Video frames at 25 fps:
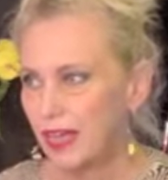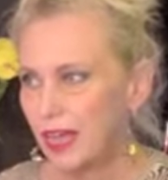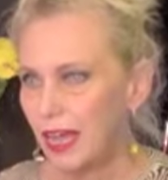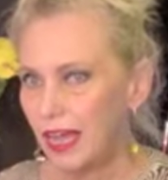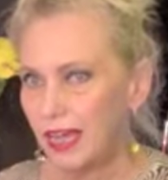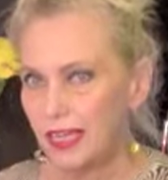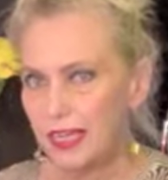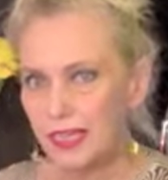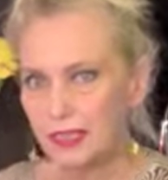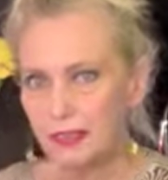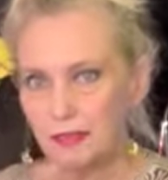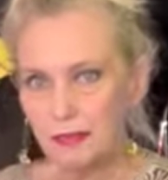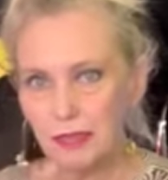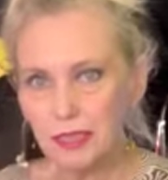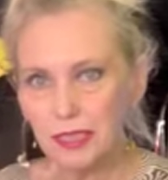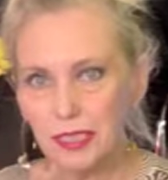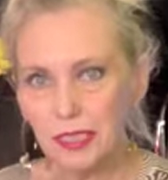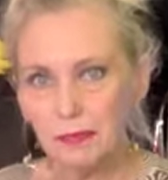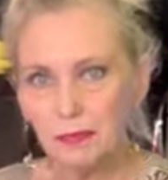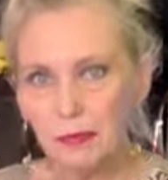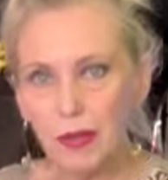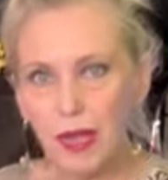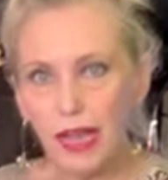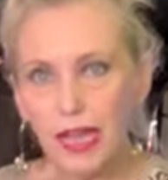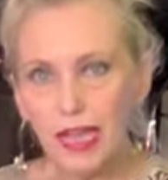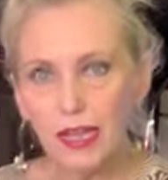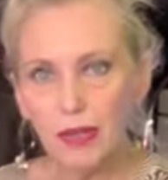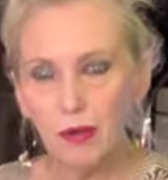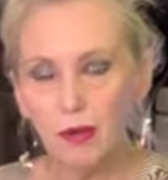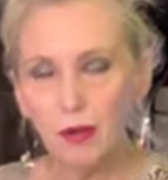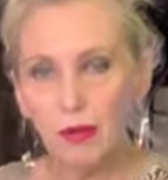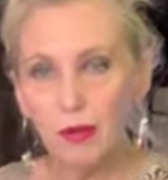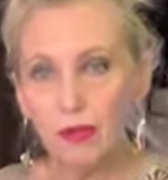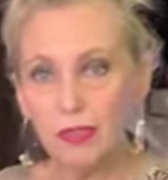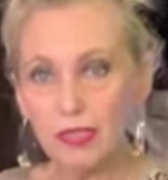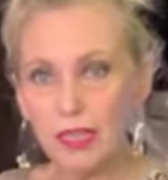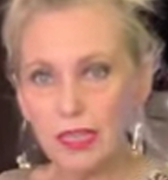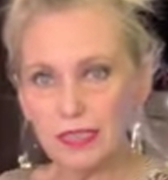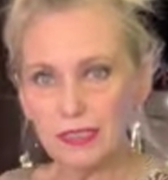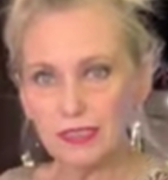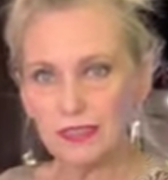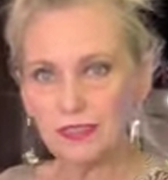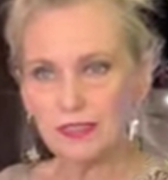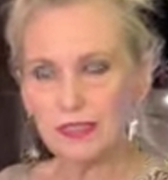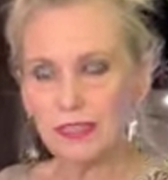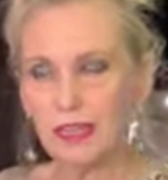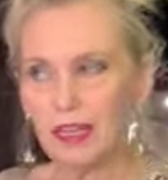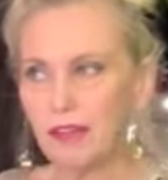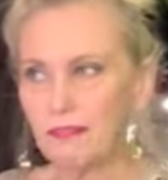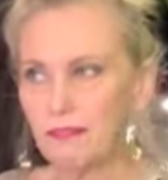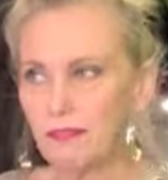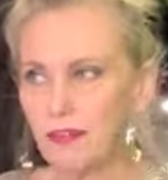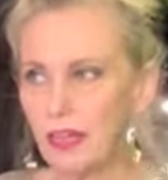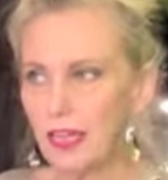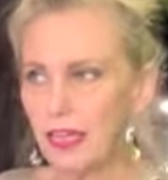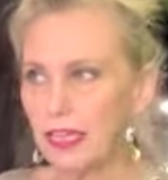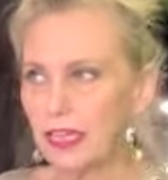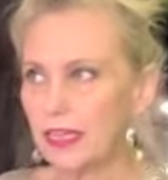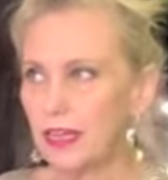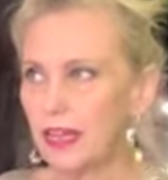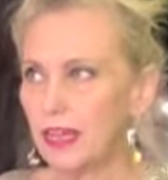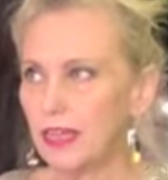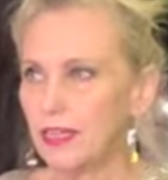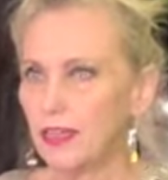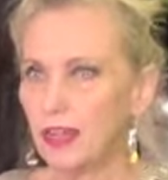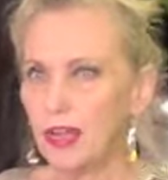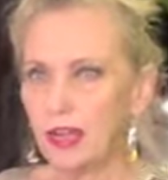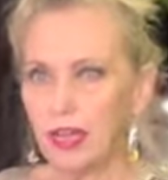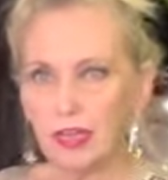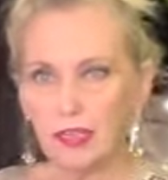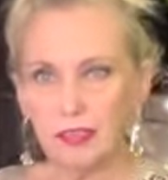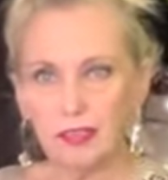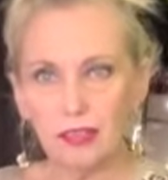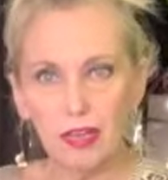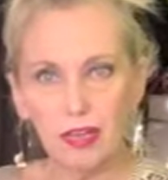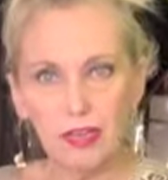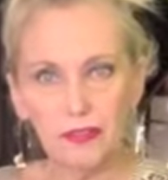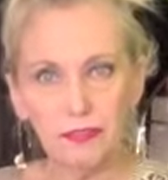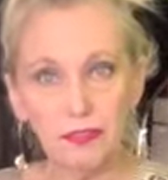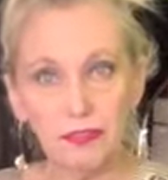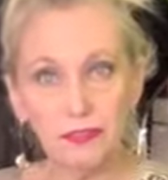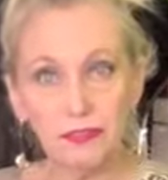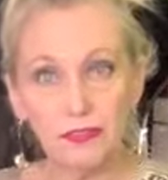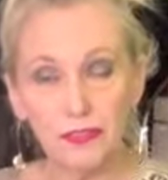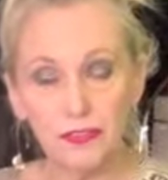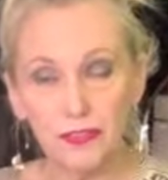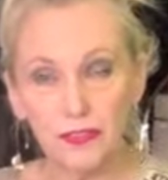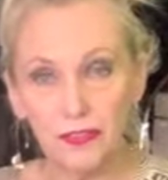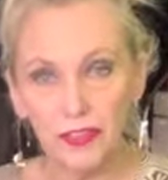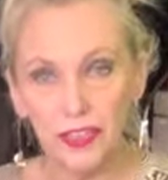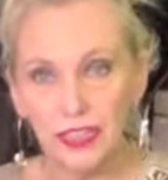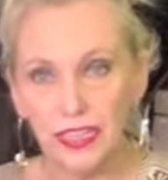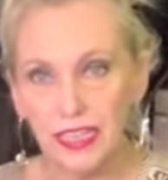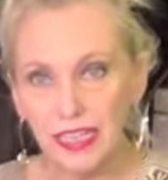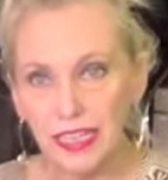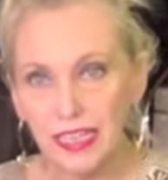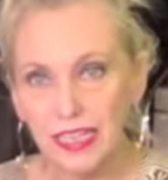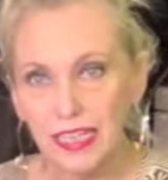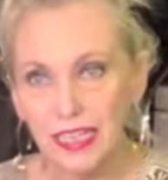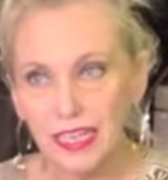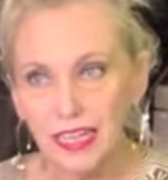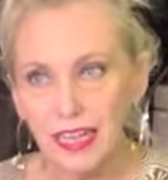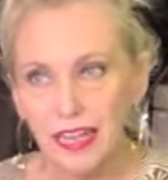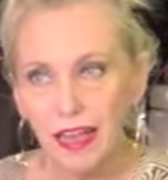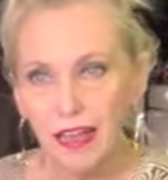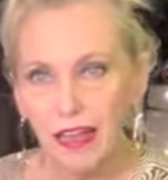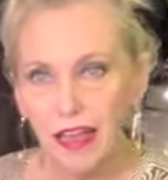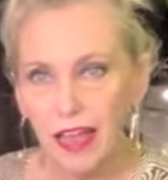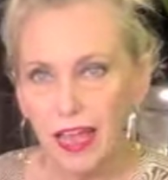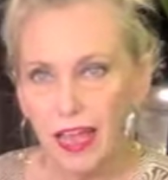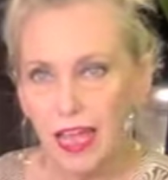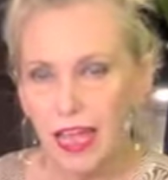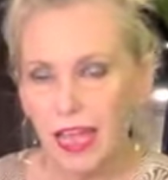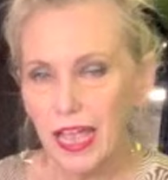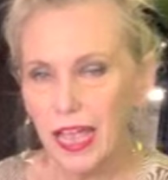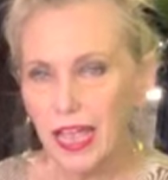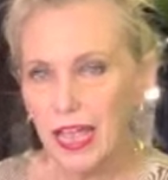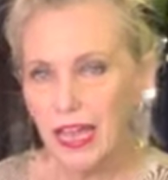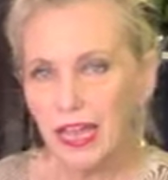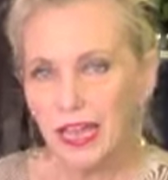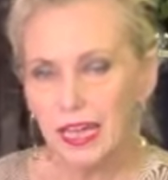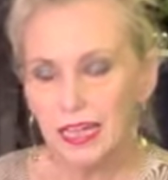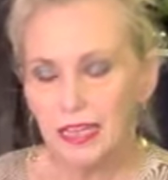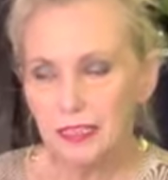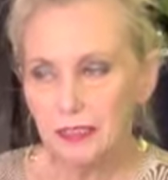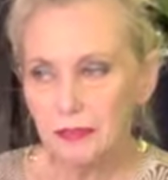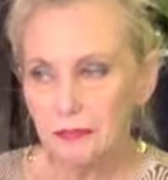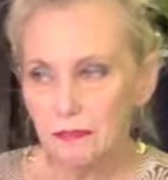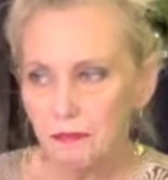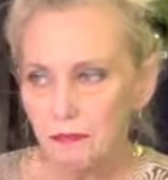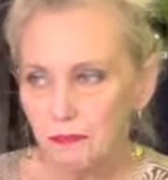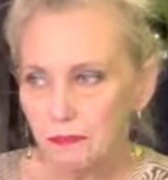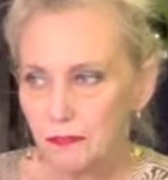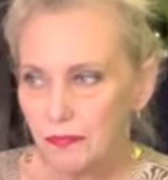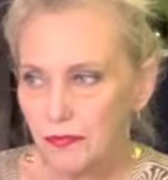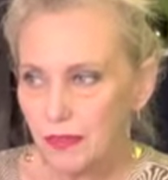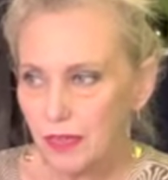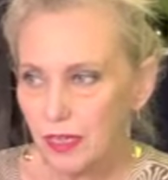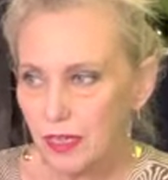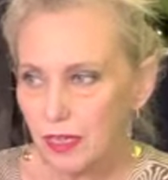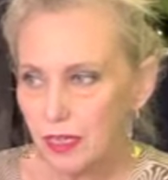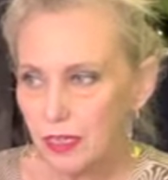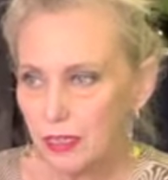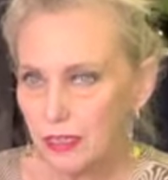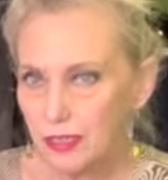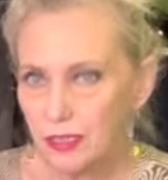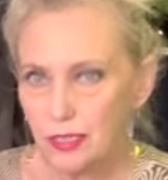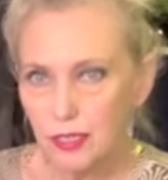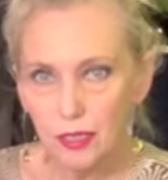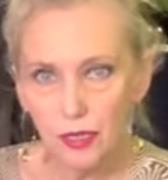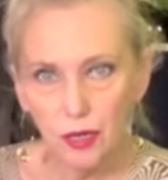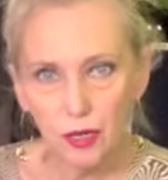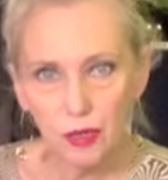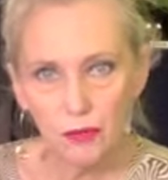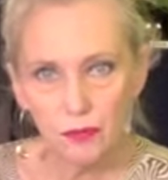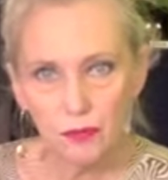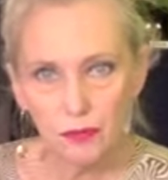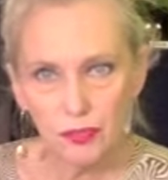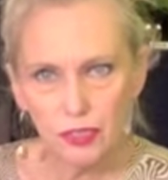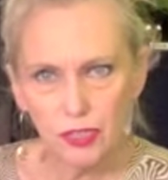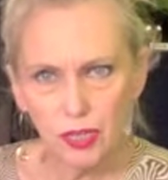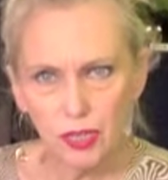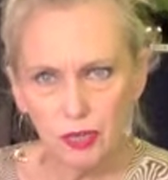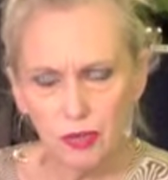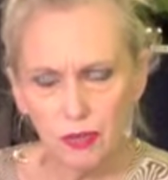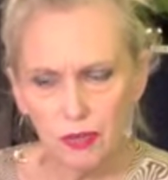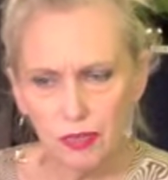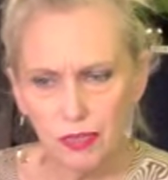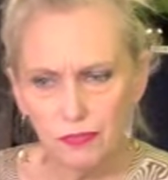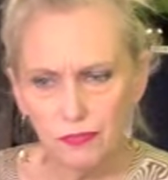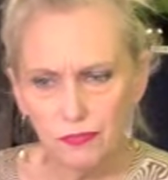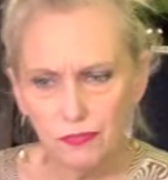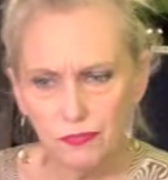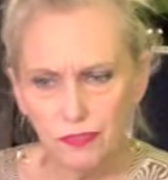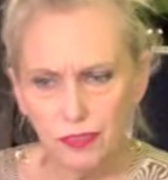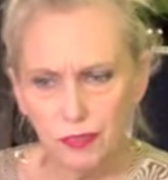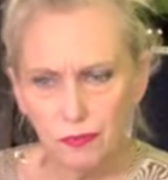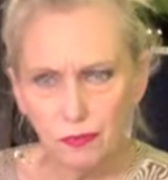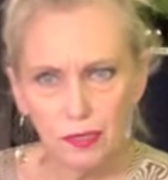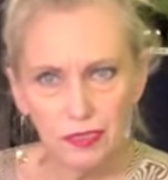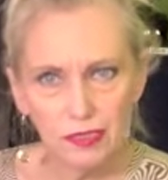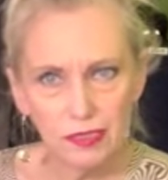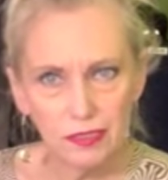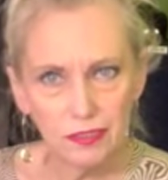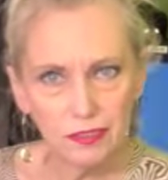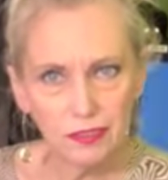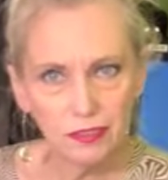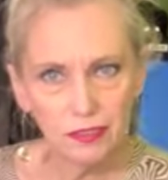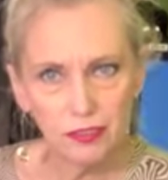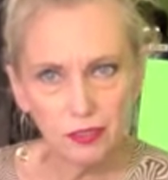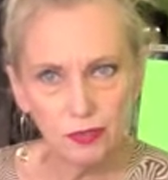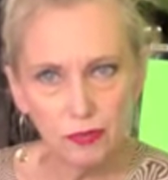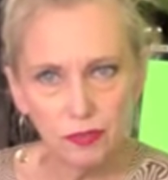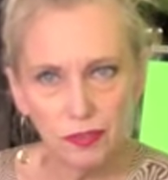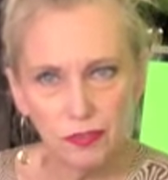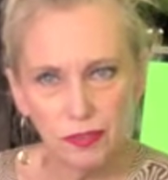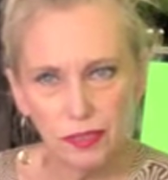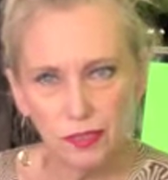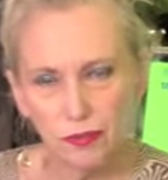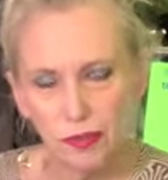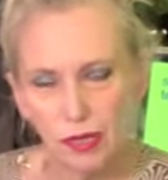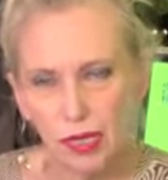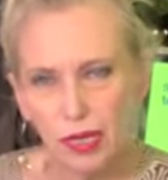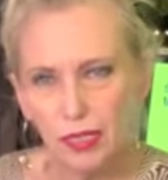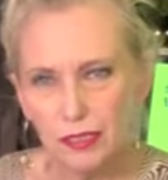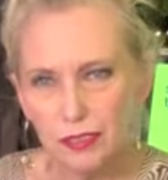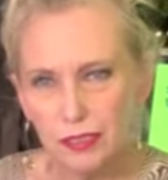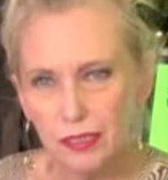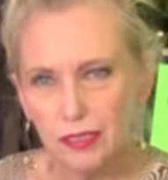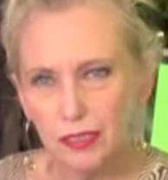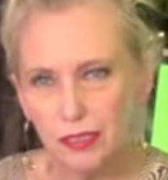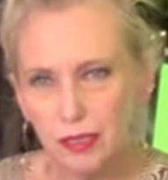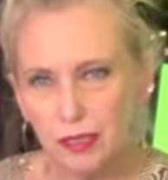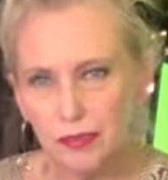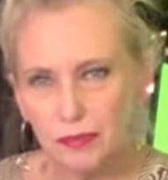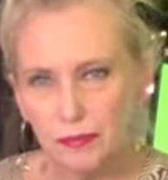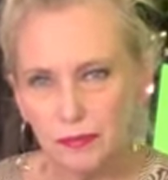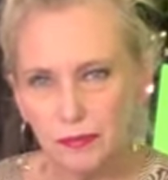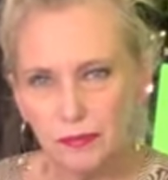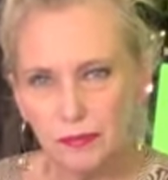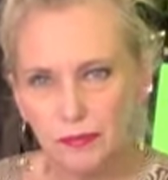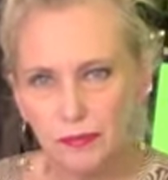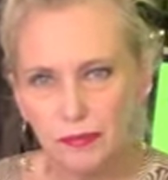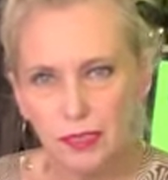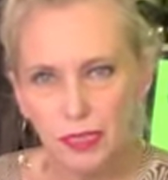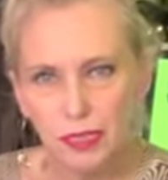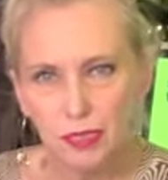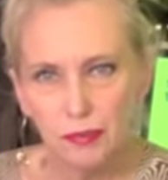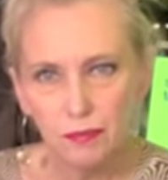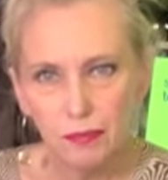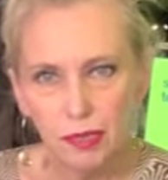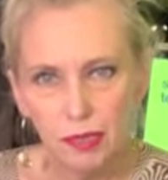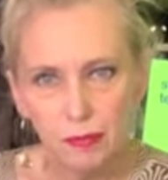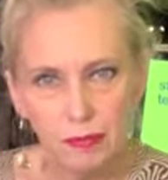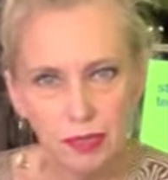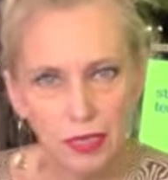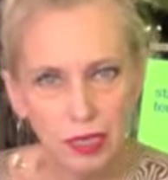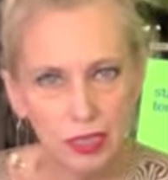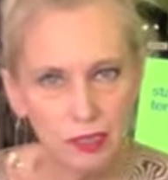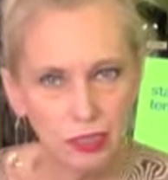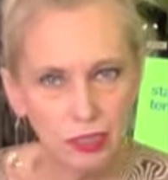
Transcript: didn't really buy a whole lot of stuff. I got a lot of it for free. And, you know, so if it was just sort of like, well, you know, maybe I'll